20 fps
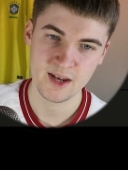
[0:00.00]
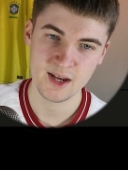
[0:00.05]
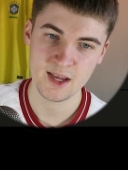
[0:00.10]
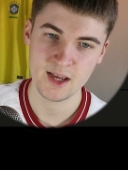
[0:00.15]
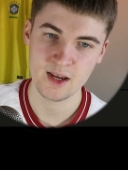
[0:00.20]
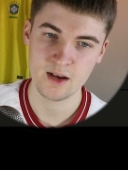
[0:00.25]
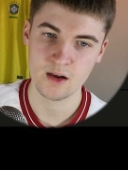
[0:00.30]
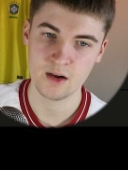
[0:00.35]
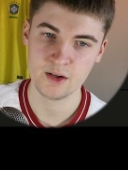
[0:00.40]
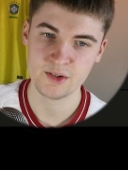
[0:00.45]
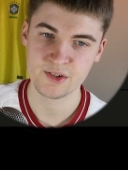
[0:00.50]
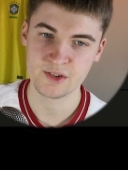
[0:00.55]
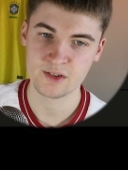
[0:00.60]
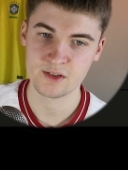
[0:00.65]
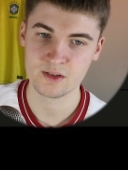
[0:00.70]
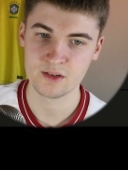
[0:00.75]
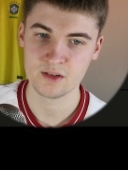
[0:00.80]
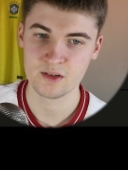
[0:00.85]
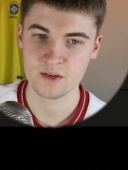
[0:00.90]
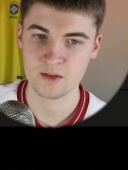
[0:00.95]
then again,
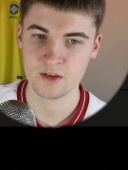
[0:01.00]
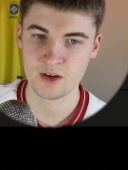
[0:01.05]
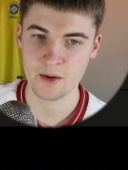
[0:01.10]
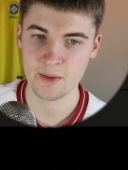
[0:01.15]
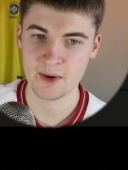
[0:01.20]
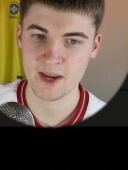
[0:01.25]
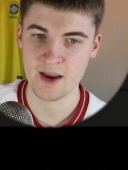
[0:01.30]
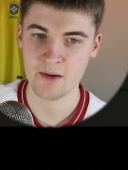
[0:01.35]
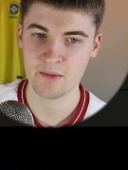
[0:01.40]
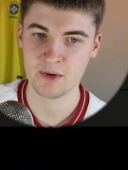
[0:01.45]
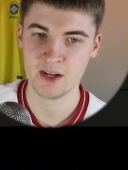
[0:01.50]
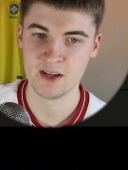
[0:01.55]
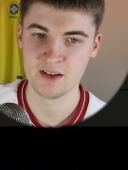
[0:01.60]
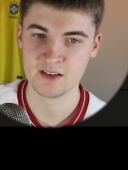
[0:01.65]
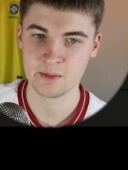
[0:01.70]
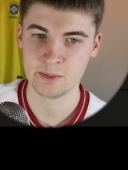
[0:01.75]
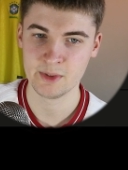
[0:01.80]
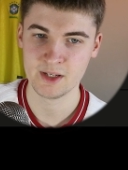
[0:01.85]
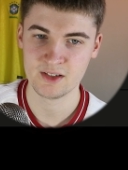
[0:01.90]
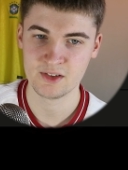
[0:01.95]
going out in it
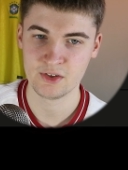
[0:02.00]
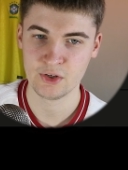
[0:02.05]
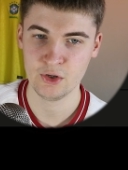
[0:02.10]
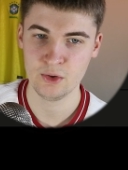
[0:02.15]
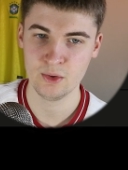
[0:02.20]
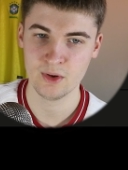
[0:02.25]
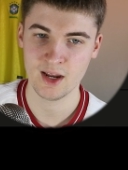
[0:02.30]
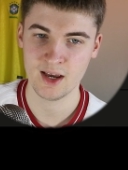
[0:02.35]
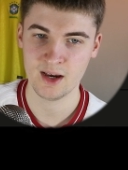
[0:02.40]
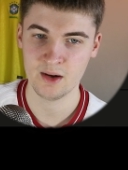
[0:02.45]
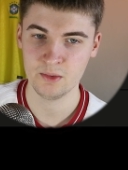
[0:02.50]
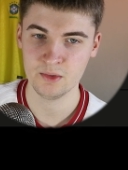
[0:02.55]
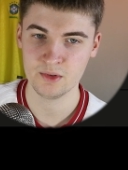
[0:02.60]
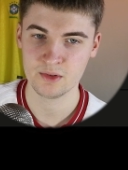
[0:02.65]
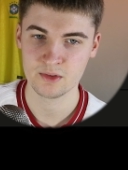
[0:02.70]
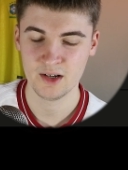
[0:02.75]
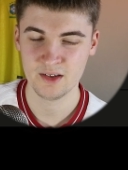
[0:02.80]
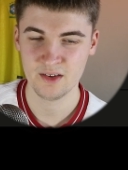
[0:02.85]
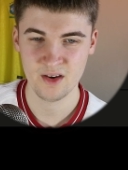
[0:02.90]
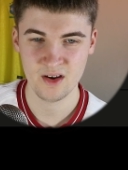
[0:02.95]
is a bit too loud.
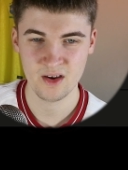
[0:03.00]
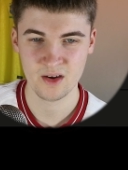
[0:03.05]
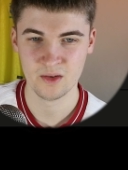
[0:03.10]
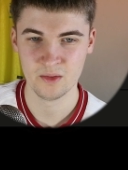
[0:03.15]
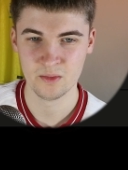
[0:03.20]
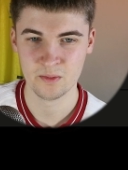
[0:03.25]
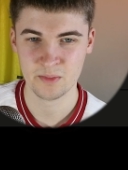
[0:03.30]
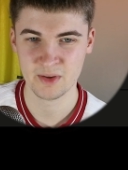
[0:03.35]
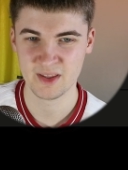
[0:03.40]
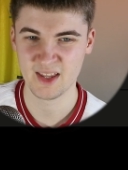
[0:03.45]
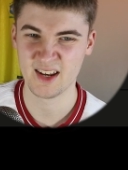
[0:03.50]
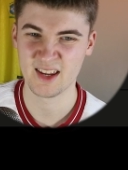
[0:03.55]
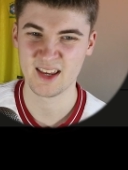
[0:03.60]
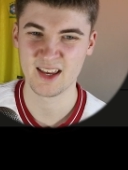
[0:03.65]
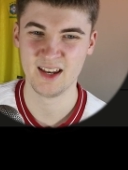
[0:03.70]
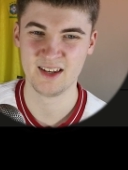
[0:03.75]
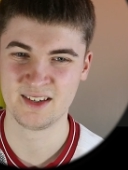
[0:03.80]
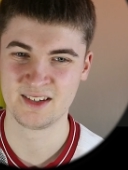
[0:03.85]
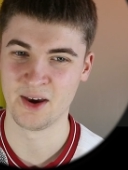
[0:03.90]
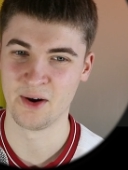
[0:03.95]
I don't know, but then
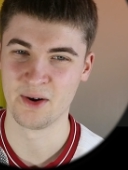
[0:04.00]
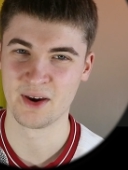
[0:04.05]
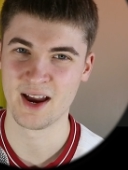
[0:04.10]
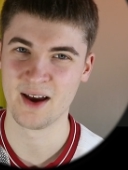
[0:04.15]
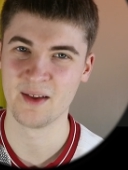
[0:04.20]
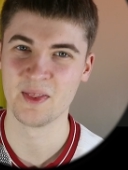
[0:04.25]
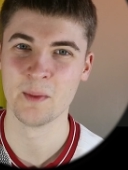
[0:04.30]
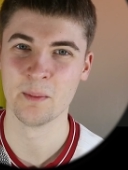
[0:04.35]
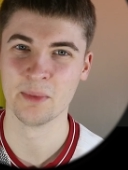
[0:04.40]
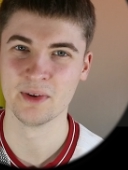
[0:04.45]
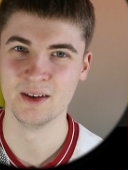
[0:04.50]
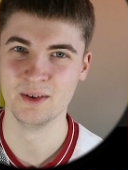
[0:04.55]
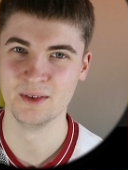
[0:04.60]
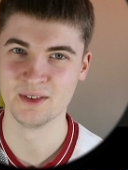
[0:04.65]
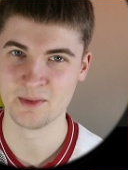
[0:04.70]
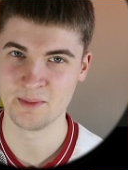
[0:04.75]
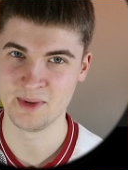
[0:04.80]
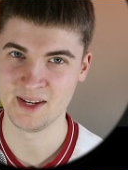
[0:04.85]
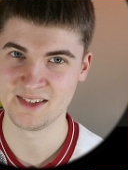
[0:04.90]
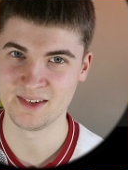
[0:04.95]
again, going out in the blue
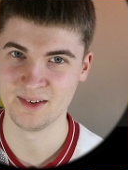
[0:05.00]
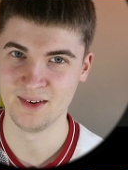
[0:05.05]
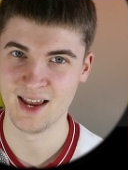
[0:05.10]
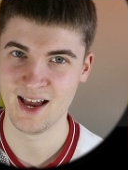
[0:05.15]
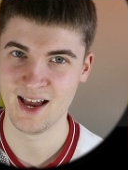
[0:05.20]
is a bit too